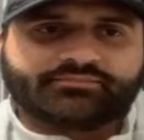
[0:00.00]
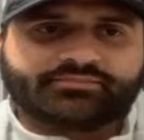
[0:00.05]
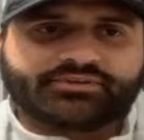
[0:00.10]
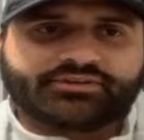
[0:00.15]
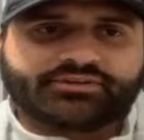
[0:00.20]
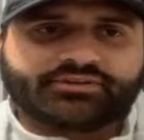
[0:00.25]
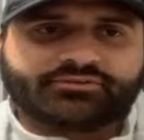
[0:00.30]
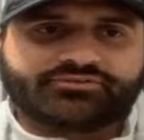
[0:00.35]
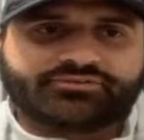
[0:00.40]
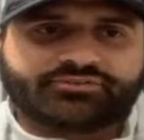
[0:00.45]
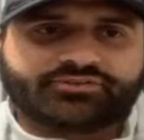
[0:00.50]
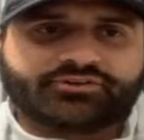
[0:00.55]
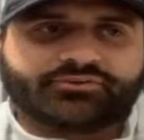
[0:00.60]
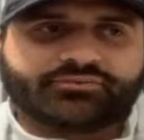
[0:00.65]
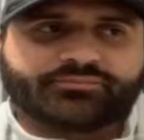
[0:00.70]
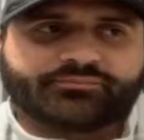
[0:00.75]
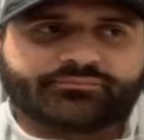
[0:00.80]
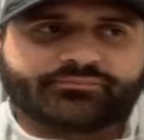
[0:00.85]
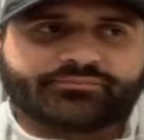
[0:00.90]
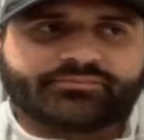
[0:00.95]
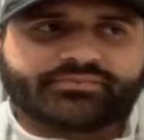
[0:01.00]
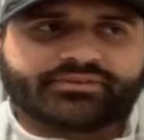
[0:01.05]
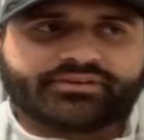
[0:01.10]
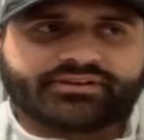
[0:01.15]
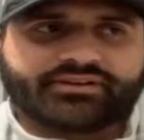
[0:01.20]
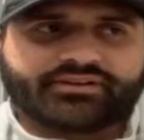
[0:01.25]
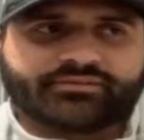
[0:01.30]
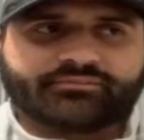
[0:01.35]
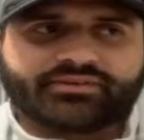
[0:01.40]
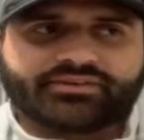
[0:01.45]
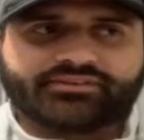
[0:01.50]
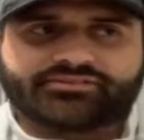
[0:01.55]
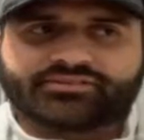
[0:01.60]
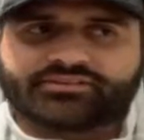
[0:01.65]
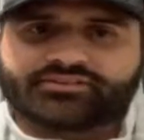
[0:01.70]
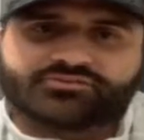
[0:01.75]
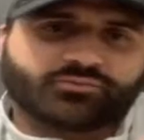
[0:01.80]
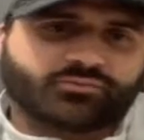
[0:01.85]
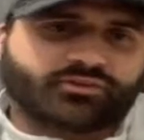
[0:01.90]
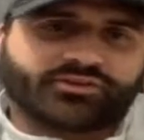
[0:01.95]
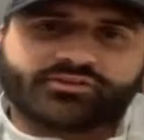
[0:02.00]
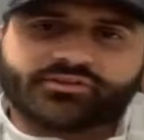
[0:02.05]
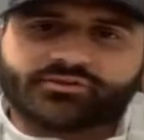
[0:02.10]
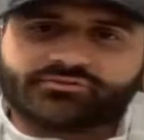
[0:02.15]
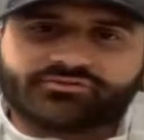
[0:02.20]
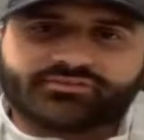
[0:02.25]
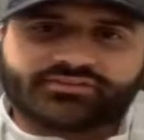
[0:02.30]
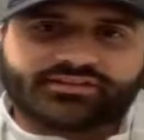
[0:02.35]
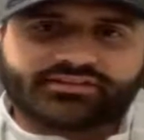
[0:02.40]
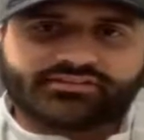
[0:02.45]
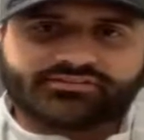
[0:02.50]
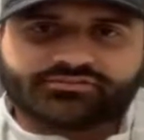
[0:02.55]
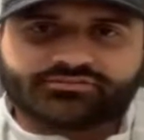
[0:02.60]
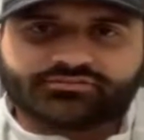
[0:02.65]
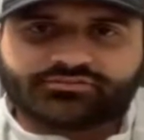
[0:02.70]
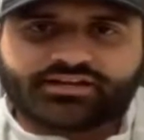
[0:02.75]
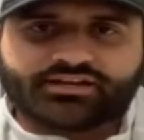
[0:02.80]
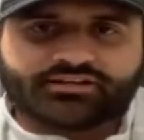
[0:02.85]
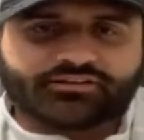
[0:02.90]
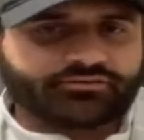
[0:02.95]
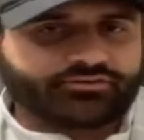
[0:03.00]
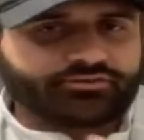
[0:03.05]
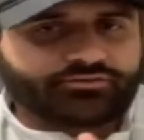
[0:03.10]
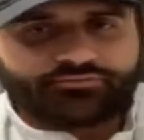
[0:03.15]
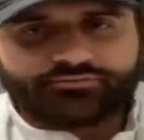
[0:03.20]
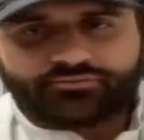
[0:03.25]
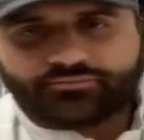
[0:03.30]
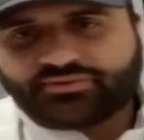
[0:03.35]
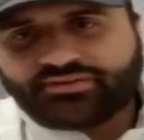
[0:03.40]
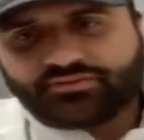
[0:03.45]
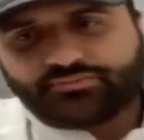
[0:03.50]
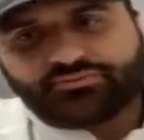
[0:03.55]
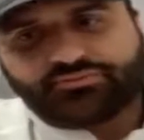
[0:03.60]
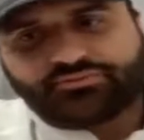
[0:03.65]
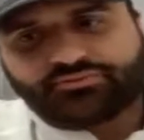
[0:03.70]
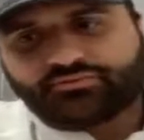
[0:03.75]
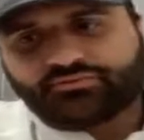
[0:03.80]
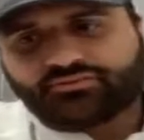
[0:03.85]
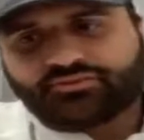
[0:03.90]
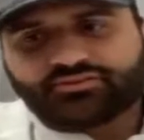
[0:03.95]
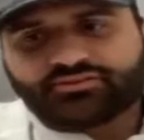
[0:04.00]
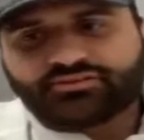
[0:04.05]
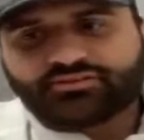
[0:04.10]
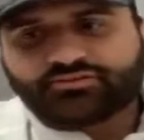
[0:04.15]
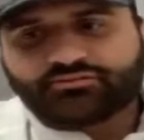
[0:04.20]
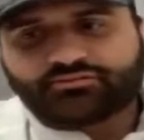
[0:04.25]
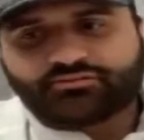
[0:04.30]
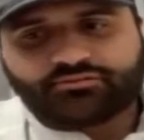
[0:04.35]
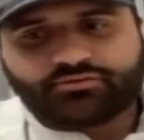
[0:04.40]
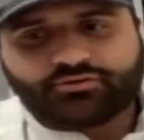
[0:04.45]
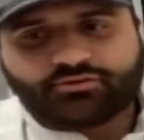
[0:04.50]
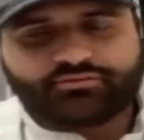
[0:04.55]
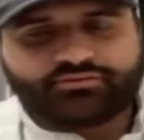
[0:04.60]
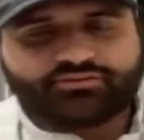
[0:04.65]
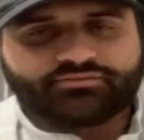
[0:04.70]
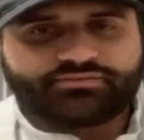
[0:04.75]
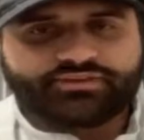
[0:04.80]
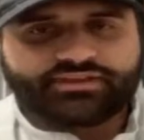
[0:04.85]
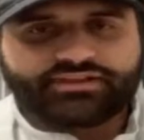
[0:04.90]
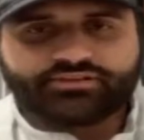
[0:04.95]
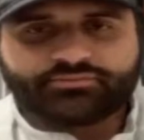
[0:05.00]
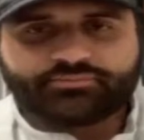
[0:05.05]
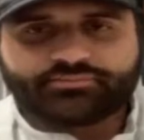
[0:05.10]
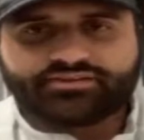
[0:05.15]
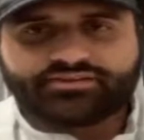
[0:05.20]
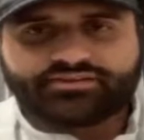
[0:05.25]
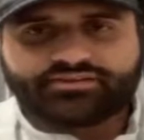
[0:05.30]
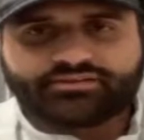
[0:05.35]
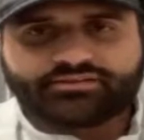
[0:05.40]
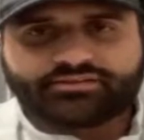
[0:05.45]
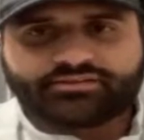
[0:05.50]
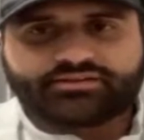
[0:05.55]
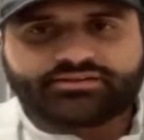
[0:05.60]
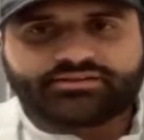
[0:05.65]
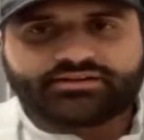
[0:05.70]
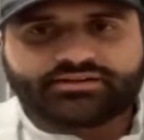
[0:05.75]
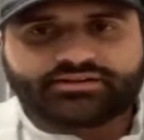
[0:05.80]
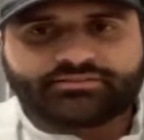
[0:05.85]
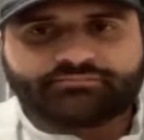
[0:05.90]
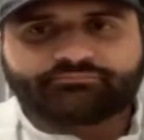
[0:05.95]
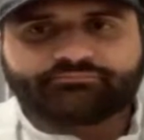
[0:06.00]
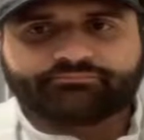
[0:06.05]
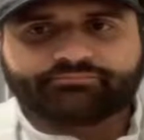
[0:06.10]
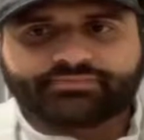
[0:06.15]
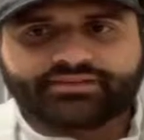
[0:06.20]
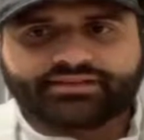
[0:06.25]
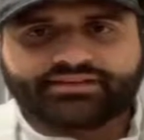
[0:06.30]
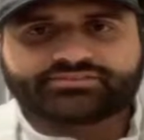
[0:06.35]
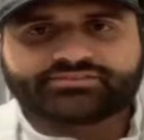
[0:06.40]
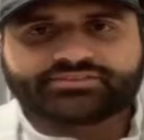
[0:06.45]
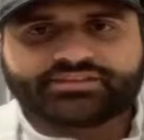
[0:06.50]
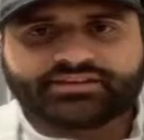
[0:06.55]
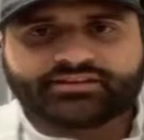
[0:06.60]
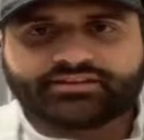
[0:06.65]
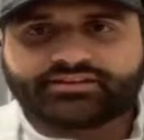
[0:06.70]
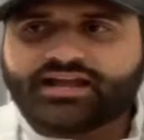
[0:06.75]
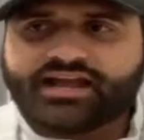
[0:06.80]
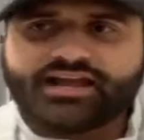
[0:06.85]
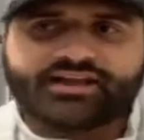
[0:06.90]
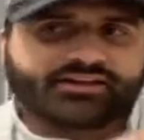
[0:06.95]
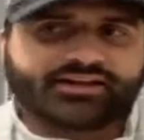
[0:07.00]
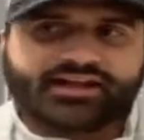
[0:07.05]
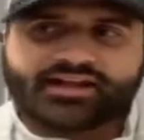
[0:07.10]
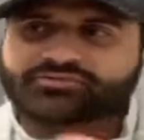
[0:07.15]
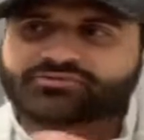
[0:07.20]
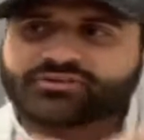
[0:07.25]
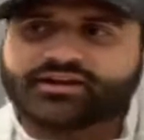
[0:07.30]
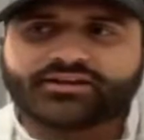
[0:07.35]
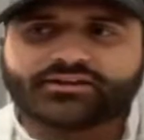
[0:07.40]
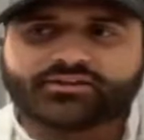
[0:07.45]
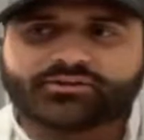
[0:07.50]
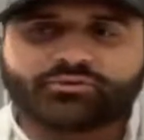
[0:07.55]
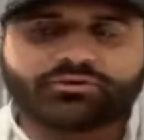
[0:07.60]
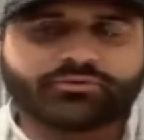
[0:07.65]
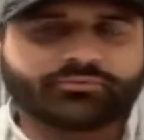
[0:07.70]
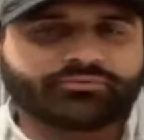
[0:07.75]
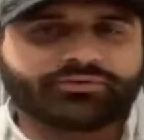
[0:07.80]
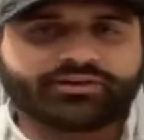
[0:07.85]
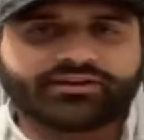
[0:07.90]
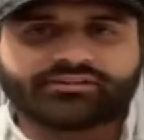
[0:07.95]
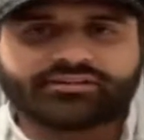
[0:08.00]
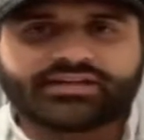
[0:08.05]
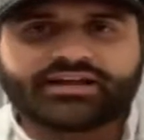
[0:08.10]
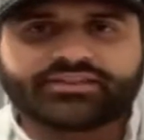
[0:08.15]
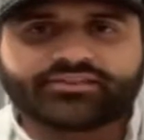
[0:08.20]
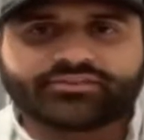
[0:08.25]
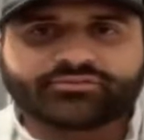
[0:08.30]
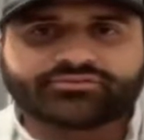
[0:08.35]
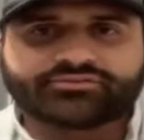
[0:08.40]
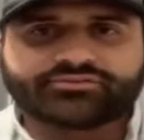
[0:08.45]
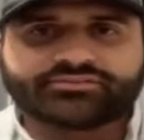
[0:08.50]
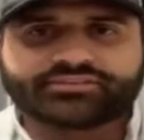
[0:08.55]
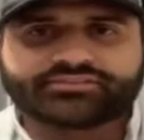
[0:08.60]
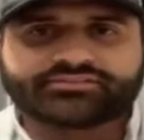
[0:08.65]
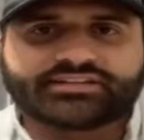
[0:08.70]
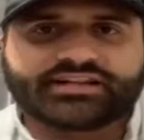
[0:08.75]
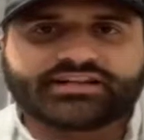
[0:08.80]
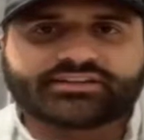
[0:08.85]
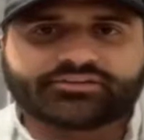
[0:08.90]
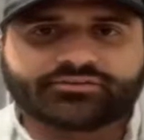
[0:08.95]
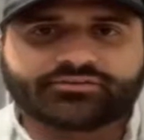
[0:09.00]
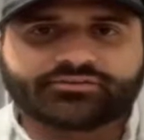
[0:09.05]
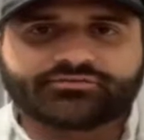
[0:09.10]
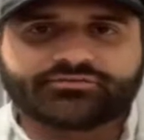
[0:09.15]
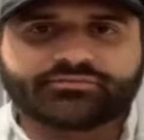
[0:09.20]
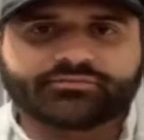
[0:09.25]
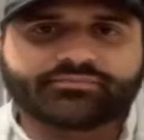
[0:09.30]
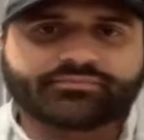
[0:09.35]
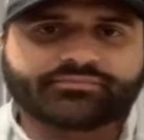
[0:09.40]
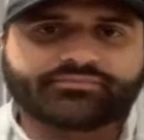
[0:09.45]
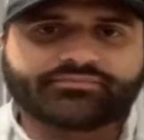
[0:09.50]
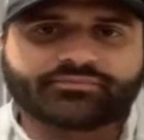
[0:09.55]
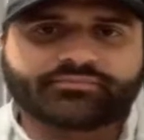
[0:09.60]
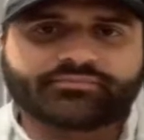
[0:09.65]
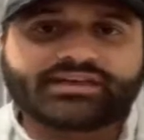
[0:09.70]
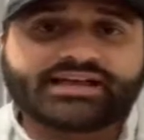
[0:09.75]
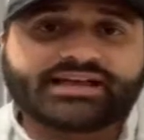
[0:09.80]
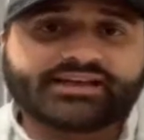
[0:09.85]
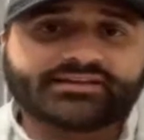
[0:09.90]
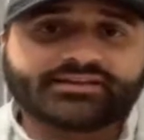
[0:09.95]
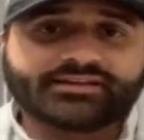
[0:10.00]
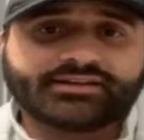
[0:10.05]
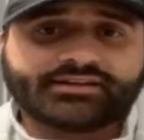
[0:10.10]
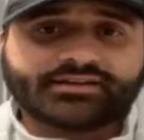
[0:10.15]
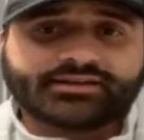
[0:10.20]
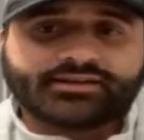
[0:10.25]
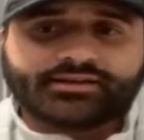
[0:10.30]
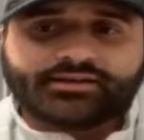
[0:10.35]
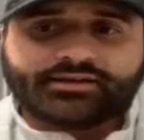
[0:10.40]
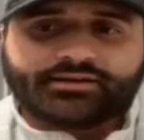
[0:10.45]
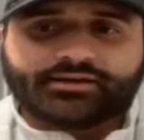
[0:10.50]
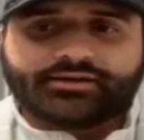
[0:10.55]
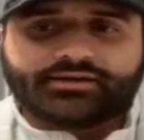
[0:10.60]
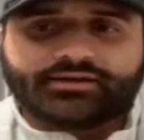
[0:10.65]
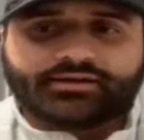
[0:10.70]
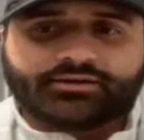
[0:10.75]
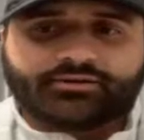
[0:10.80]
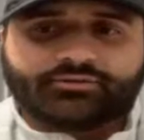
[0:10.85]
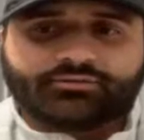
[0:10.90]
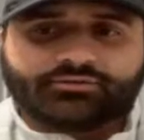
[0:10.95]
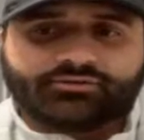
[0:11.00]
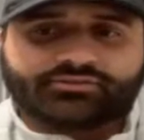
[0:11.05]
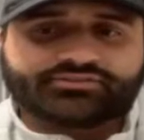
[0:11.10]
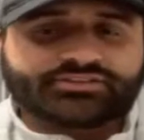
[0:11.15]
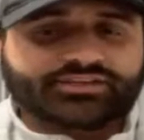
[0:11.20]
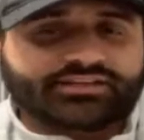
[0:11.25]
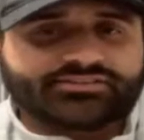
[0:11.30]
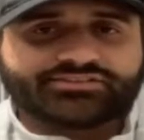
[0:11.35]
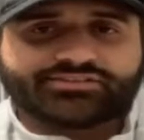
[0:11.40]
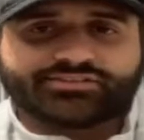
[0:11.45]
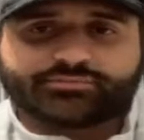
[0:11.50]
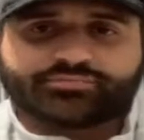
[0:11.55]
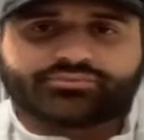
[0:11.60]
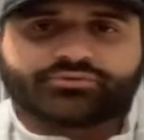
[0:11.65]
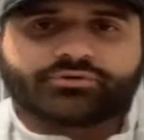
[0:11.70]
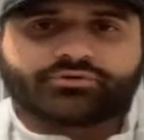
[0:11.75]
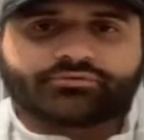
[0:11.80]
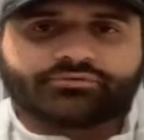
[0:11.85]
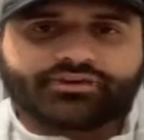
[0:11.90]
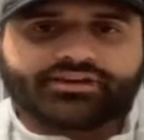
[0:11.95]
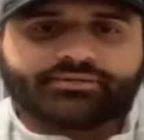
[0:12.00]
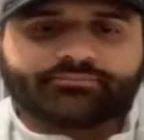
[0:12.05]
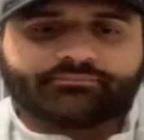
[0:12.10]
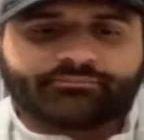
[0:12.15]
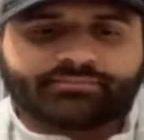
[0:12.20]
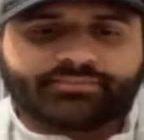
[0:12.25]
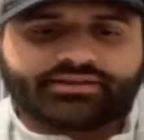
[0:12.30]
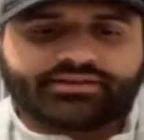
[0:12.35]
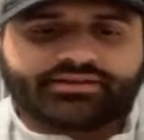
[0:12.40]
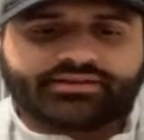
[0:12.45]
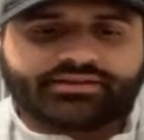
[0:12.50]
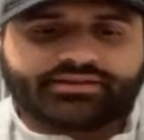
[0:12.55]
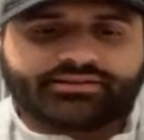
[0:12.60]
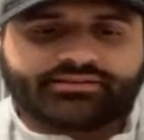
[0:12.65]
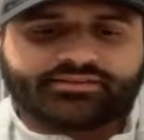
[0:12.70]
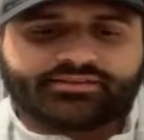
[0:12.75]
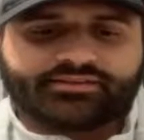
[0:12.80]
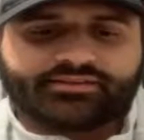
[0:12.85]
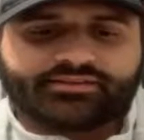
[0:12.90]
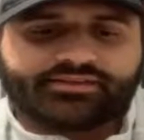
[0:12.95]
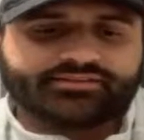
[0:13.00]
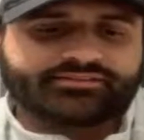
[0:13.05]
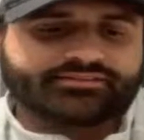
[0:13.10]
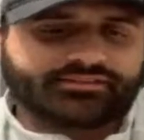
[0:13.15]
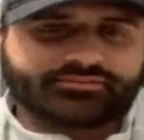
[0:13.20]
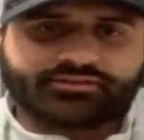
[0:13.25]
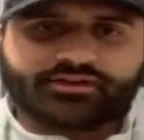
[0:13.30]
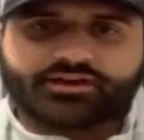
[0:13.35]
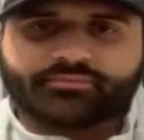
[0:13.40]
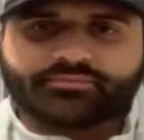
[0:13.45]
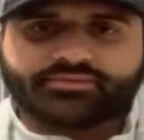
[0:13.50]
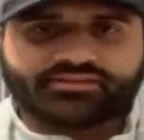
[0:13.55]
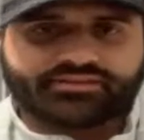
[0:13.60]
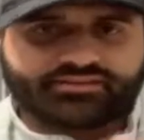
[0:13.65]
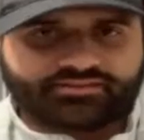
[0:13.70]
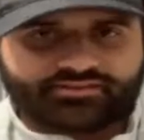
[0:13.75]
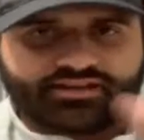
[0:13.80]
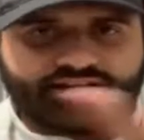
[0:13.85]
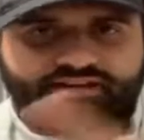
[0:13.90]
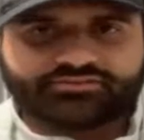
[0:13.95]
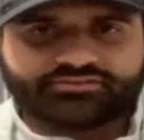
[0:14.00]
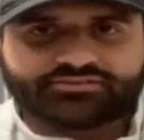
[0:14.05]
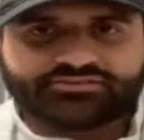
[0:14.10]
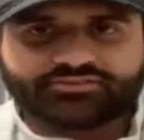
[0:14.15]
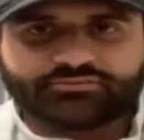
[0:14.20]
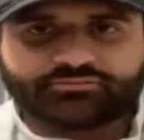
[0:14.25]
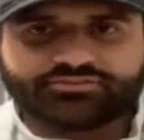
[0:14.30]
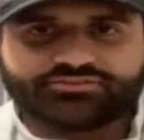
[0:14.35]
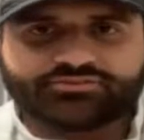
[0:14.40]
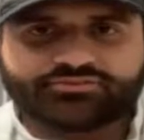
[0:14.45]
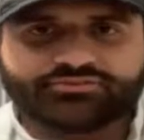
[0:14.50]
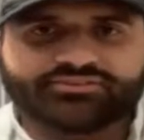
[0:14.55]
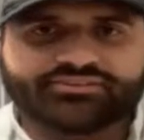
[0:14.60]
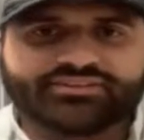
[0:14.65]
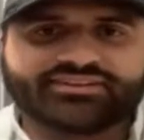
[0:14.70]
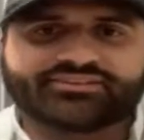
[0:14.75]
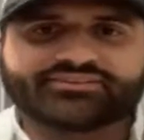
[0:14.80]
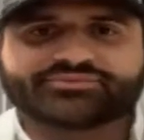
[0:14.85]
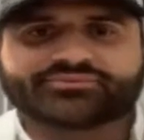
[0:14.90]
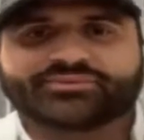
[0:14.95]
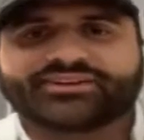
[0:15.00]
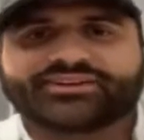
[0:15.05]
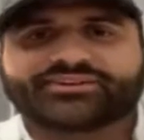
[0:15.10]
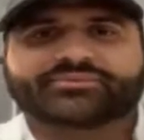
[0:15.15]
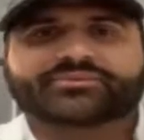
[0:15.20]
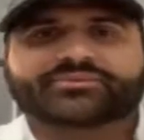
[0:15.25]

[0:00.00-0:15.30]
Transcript: So it's one of those things you kind of learn from people. You continue to grow and develop, and like I said, I try and incorporate a lot of those things that I learned from that organization and program, and I think he taught me, and obviously with you there as well when we